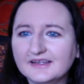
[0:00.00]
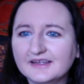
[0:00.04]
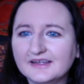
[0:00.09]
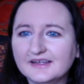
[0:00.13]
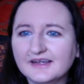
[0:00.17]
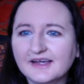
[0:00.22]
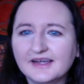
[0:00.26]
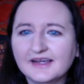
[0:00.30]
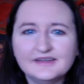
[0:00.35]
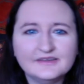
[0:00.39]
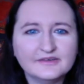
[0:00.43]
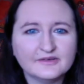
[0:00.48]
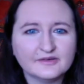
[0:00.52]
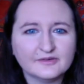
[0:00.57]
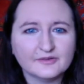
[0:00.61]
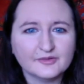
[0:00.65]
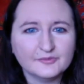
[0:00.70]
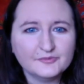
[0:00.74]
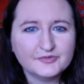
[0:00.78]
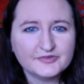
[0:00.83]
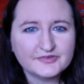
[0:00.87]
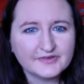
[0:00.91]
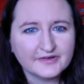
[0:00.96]
I know,
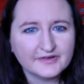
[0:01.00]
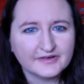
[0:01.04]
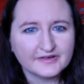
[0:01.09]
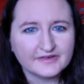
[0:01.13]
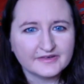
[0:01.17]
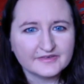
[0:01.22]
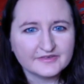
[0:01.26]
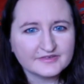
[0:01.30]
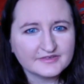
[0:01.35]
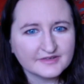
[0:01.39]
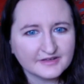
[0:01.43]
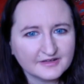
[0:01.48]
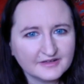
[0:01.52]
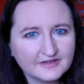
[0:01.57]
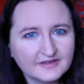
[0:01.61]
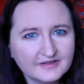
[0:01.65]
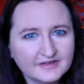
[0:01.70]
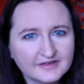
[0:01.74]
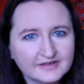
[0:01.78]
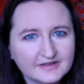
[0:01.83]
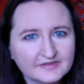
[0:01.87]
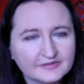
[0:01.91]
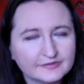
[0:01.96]
I'm sorry. There's not a
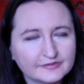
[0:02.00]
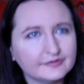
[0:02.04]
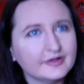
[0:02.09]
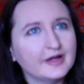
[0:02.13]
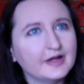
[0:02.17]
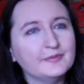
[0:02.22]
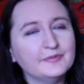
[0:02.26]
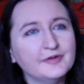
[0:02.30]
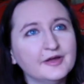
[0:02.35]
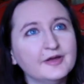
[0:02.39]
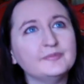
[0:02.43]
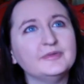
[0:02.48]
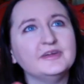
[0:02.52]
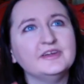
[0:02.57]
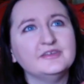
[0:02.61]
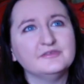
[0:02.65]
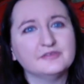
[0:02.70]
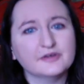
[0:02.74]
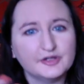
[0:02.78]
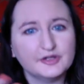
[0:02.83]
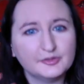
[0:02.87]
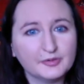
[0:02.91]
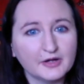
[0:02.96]
lot of, I'm not being
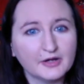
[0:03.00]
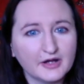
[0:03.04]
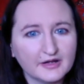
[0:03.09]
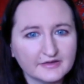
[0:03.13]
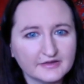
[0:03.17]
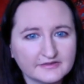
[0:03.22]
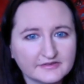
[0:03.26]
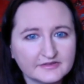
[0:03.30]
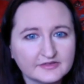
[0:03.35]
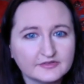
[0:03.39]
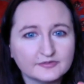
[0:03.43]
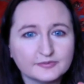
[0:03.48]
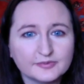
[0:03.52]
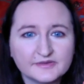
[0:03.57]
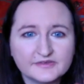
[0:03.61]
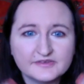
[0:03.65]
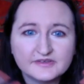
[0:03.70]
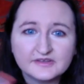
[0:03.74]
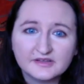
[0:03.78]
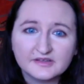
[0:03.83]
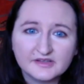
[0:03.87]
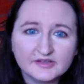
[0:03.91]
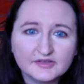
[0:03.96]
very positive, but to
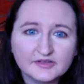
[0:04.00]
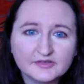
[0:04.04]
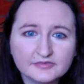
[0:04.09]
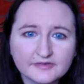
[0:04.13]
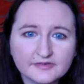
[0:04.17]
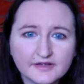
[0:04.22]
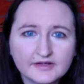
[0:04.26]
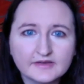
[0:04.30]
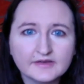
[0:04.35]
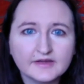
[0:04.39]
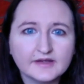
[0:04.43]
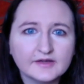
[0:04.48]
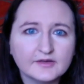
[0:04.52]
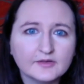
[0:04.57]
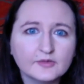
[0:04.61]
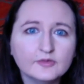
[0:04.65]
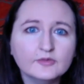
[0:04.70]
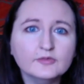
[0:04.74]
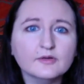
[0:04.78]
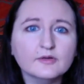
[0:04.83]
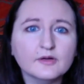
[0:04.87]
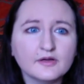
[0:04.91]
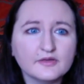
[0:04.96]
clarify, like
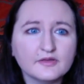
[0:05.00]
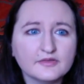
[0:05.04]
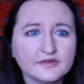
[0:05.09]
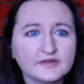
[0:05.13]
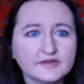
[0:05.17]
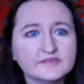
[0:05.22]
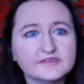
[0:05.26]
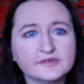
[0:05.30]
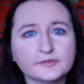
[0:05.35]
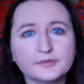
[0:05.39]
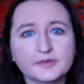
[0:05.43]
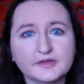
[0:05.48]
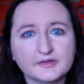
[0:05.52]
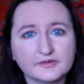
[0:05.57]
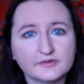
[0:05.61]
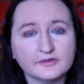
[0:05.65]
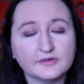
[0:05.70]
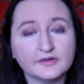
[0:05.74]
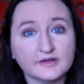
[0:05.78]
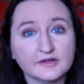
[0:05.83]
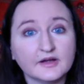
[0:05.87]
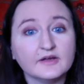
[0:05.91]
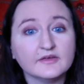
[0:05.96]
overall things have been
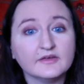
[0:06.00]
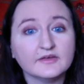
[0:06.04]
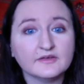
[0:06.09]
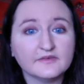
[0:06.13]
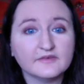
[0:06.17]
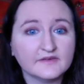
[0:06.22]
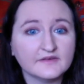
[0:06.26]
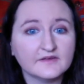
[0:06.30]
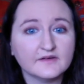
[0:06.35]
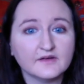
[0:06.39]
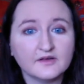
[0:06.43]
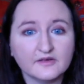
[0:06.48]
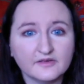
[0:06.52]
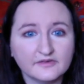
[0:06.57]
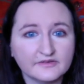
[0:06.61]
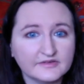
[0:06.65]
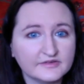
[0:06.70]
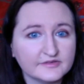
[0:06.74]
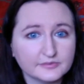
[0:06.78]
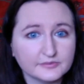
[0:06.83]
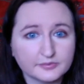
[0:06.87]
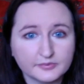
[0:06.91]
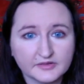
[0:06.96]
good other than all
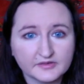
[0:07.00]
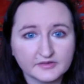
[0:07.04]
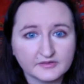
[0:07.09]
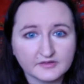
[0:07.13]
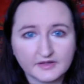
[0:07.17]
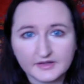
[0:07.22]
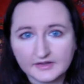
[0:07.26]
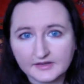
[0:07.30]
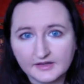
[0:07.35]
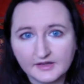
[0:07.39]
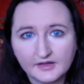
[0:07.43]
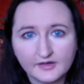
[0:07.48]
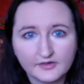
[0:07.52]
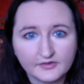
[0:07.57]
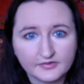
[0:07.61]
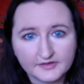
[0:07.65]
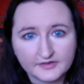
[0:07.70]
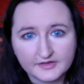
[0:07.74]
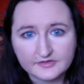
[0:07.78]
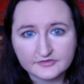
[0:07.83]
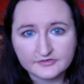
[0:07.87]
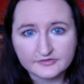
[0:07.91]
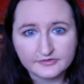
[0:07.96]
these weird like health
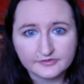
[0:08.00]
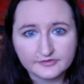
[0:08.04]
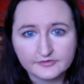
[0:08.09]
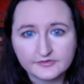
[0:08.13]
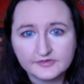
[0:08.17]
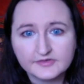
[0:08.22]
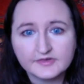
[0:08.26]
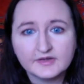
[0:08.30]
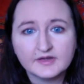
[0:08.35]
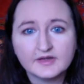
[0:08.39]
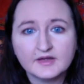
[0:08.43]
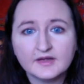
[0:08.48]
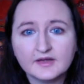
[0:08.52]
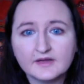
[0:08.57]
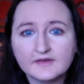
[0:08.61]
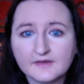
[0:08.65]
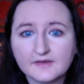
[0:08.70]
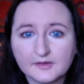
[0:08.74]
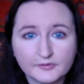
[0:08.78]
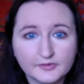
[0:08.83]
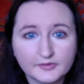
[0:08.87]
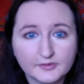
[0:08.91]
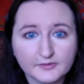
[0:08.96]
issues
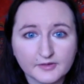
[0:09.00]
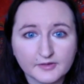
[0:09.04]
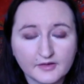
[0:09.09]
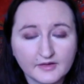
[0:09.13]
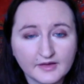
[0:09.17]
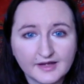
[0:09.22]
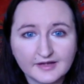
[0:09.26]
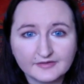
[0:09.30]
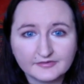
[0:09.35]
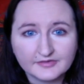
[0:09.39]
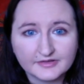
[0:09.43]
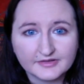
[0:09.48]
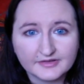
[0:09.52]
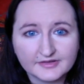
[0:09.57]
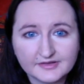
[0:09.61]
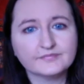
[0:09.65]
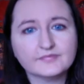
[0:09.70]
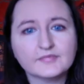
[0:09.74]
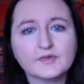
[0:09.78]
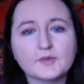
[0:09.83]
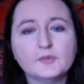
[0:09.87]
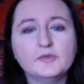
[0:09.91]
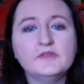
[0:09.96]
that we were all having.
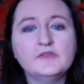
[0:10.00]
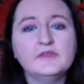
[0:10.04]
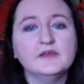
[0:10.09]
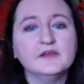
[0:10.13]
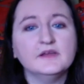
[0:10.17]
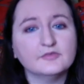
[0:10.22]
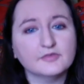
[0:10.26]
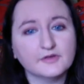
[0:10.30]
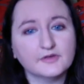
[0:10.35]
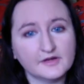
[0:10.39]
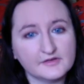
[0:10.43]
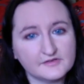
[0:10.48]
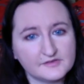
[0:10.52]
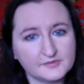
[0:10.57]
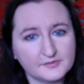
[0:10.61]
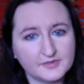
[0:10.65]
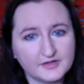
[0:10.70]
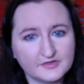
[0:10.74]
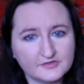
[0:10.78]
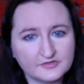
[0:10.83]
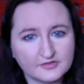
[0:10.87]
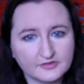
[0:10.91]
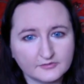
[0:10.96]
One thing I forgot to
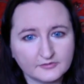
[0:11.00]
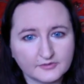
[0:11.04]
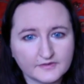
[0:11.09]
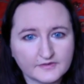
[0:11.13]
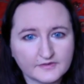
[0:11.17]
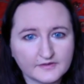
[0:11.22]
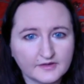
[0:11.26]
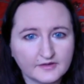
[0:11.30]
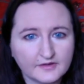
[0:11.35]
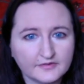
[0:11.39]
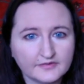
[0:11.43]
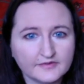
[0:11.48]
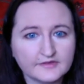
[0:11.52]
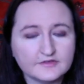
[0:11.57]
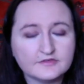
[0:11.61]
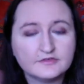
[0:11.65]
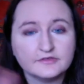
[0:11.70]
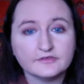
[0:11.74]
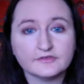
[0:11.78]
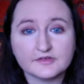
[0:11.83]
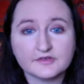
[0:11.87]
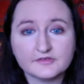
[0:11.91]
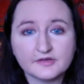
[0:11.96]
mention with the health
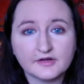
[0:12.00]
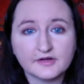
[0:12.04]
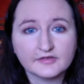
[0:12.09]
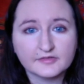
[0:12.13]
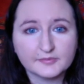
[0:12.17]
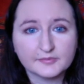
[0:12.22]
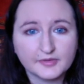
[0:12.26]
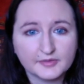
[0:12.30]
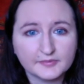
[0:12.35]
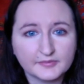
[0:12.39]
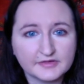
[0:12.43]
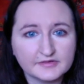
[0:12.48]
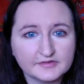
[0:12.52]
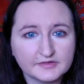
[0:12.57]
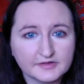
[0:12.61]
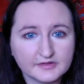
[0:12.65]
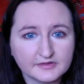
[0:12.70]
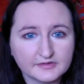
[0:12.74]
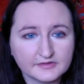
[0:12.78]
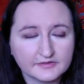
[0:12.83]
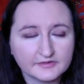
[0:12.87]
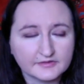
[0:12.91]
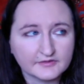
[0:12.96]
issues, I talked about my
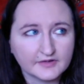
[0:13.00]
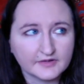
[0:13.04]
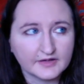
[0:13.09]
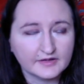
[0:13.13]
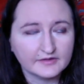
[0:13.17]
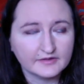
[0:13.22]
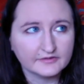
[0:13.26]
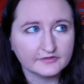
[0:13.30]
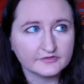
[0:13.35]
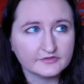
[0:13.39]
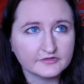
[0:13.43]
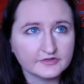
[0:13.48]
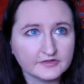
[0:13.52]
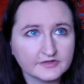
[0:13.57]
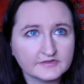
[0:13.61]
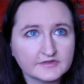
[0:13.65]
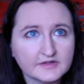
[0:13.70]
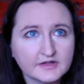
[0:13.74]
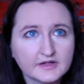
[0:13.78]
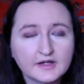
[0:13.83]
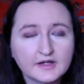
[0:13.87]
daughter and her allergies.